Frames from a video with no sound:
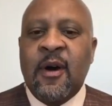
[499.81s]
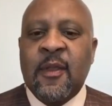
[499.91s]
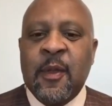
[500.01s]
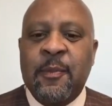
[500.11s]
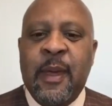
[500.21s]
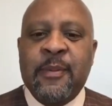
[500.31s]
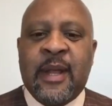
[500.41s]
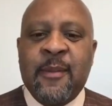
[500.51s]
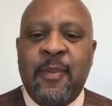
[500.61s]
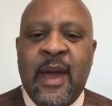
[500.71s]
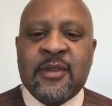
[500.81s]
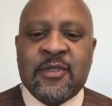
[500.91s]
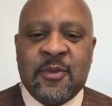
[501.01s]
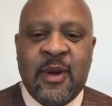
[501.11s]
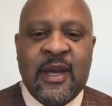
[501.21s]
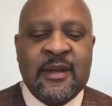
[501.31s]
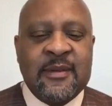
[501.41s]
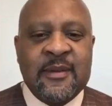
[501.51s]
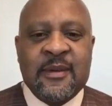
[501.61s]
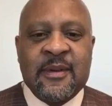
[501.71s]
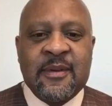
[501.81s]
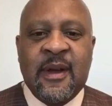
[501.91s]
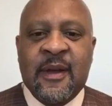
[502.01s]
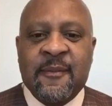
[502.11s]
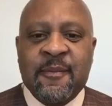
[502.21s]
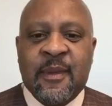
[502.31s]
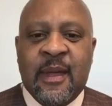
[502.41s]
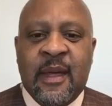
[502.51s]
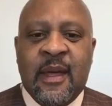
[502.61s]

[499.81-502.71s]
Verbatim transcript: all the people that passed away, right?